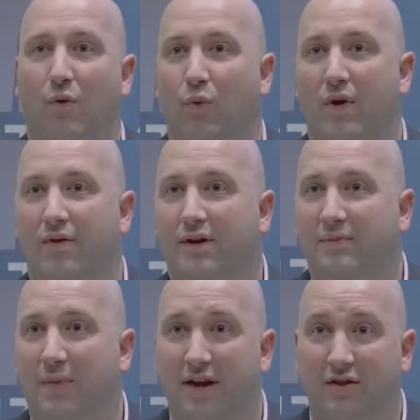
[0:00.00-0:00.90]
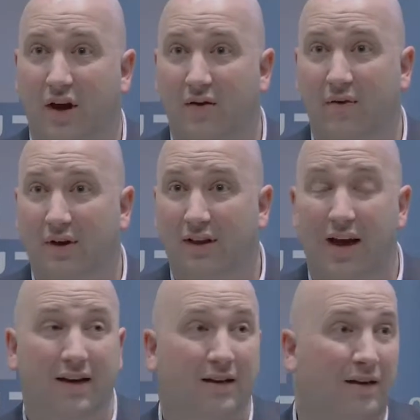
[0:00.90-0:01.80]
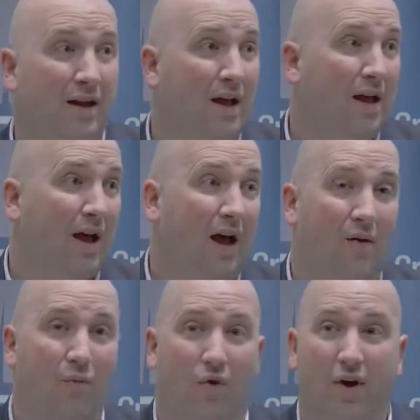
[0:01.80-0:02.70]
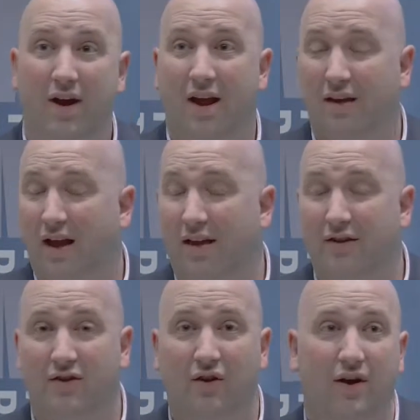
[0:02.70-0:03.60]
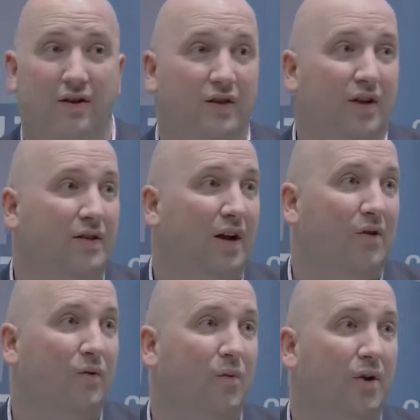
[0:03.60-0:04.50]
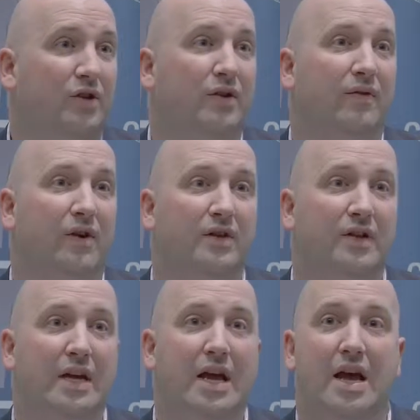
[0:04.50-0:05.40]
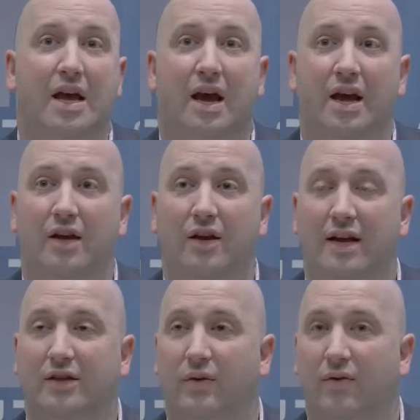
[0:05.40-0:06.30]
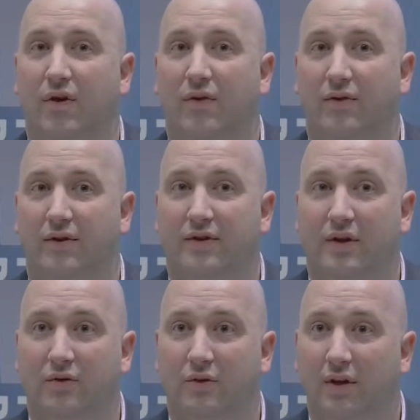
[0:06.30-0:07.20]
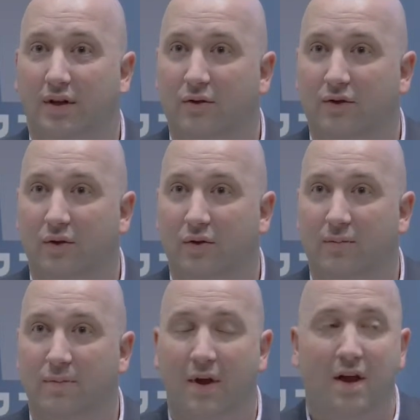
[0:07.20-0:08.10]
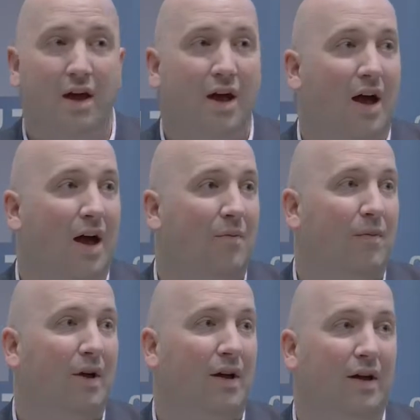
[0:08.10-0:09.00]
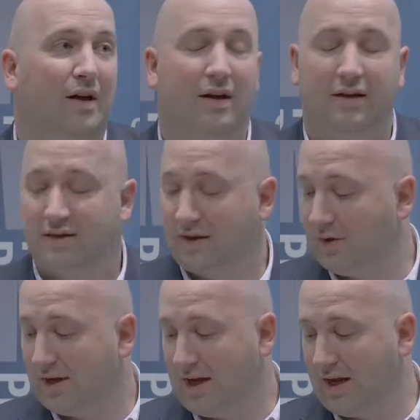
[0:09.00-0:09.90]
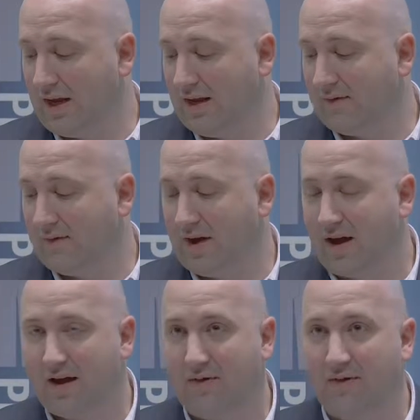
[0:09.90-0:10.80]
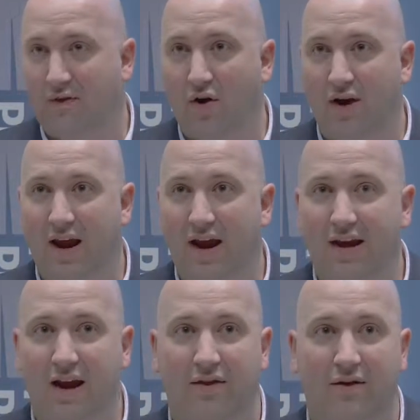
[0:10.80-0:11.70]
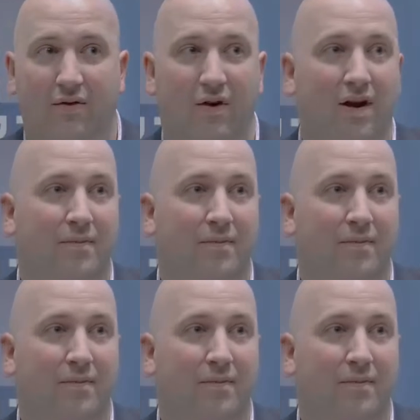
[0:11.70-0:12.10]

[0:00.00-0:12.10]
whether it's based over at Clayton or any other site associated with Monash University, you need to enrol through the Central Clinical School. Similarly, if you've got any other